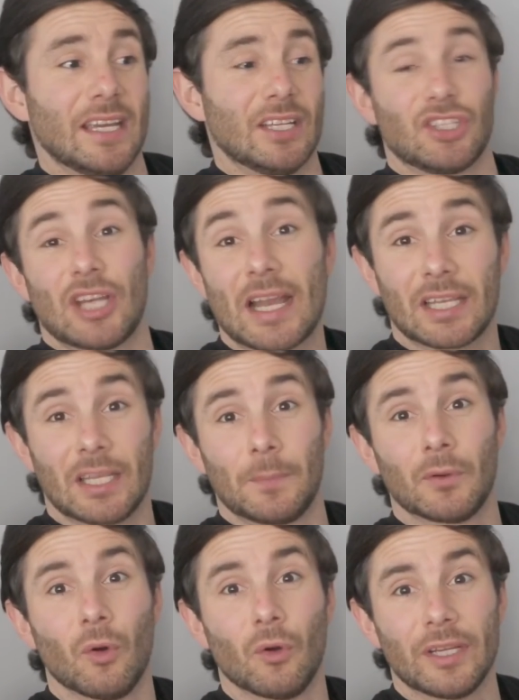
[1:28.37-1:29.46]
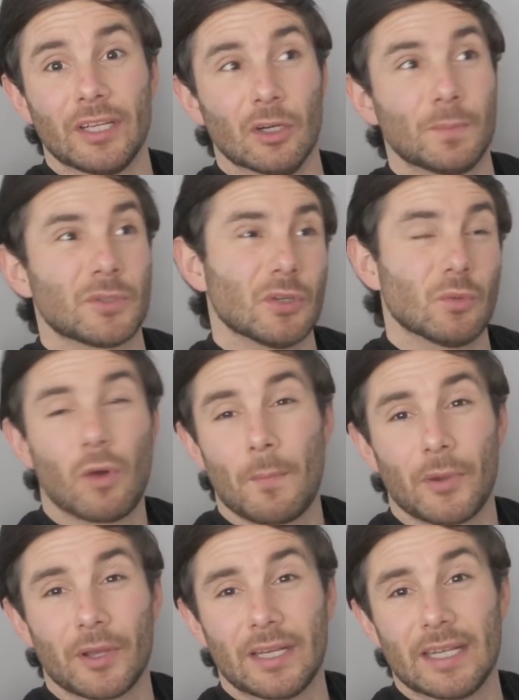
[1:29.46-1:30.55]
jack your protein up to one
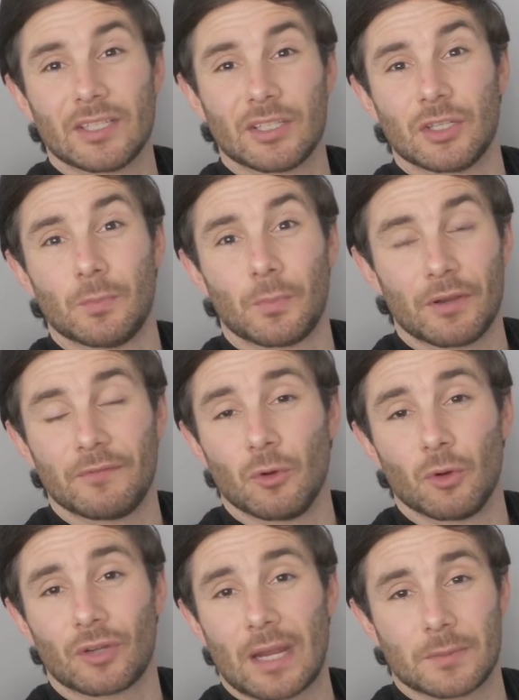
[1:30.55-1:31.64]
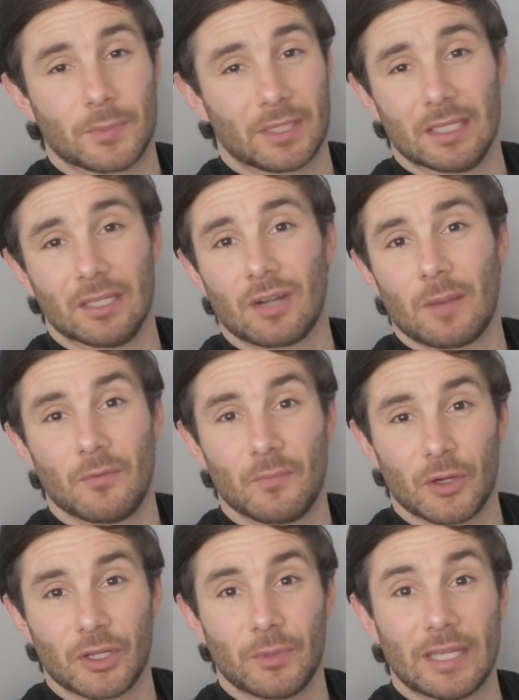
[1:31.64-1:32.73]
point eight to two point four grams per kilogram of
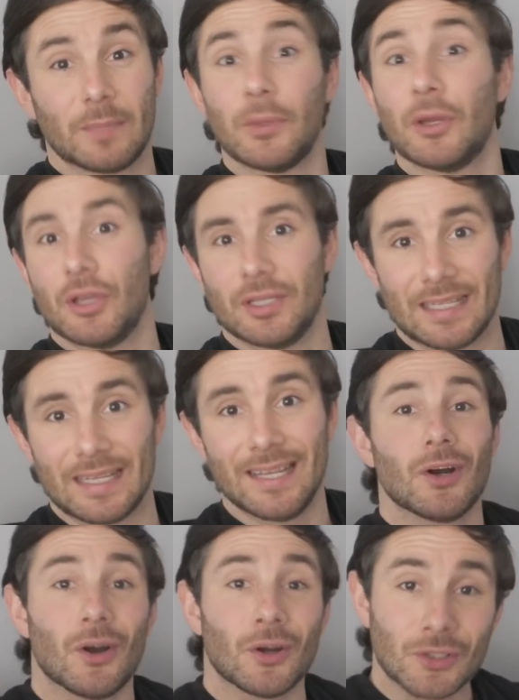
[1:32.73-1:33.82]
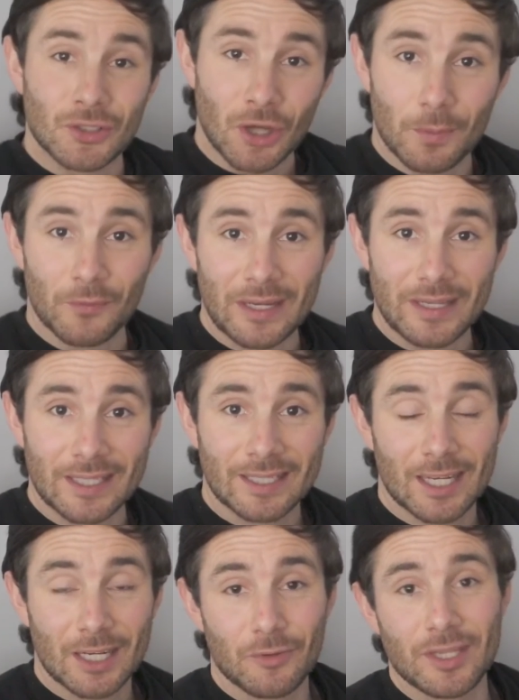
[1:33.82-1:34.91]
body weight per day. On top of hitting your
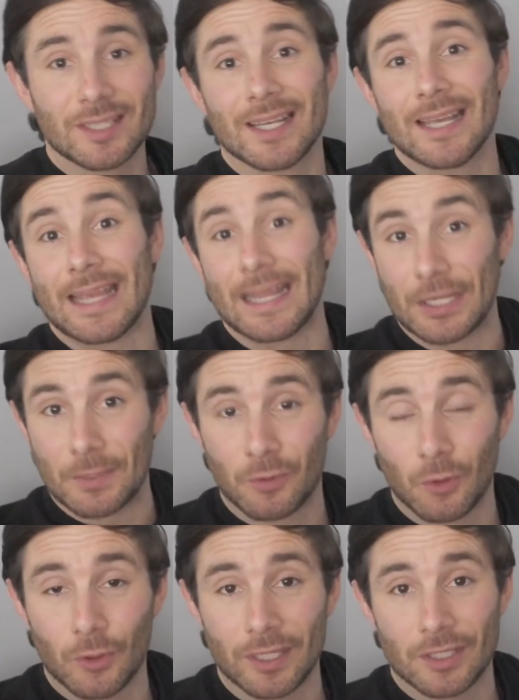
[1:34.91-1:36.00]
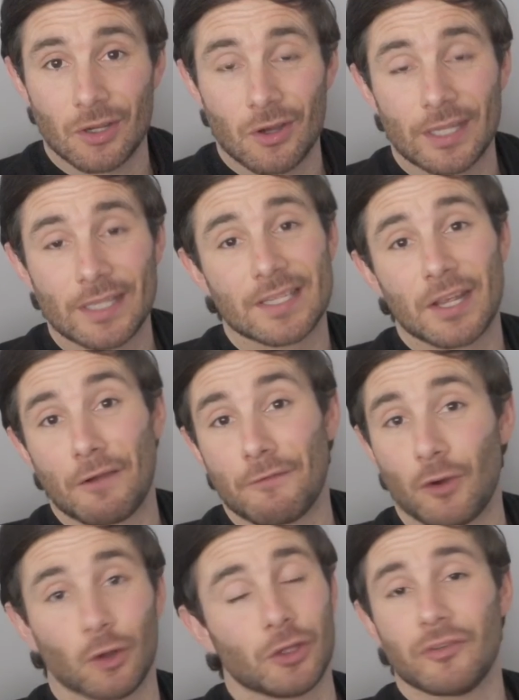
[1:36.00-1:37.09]
calories, hitting your protein targets,
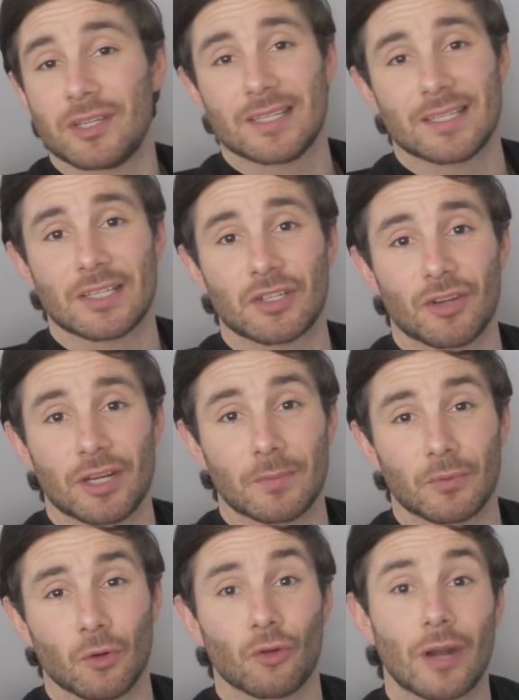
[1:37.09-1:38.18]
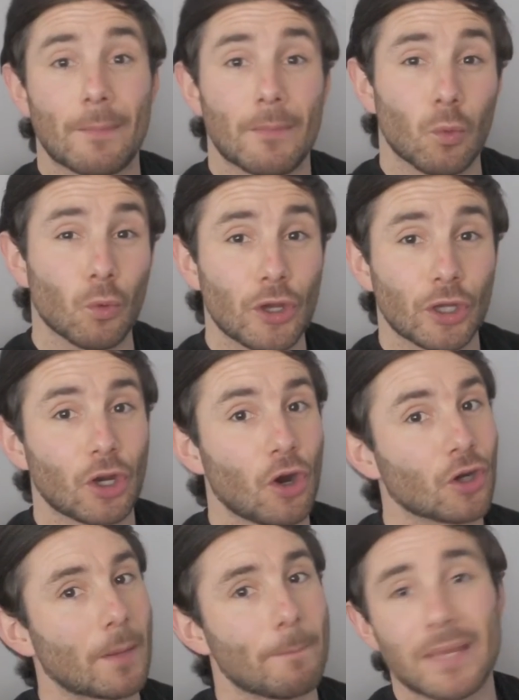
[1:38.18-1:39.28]
follow your resistance training program, work
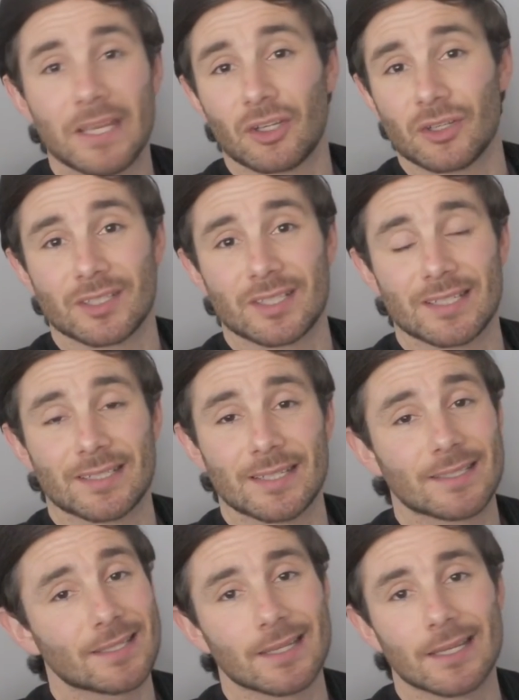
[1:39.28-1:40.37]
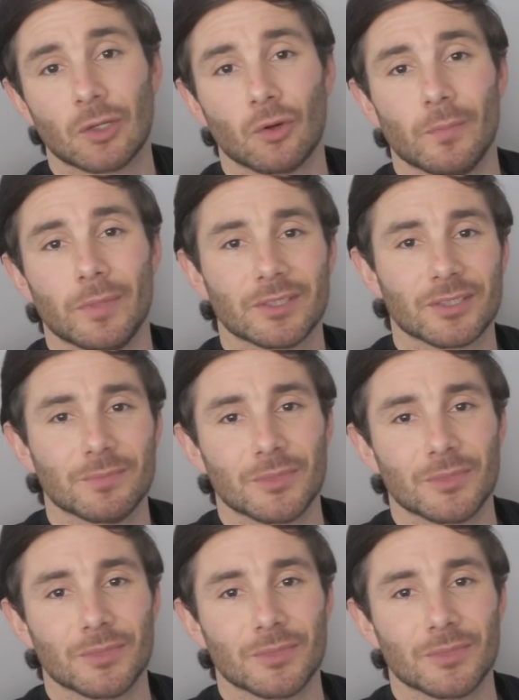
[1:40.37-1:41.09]
hard, be consistent, and go and build some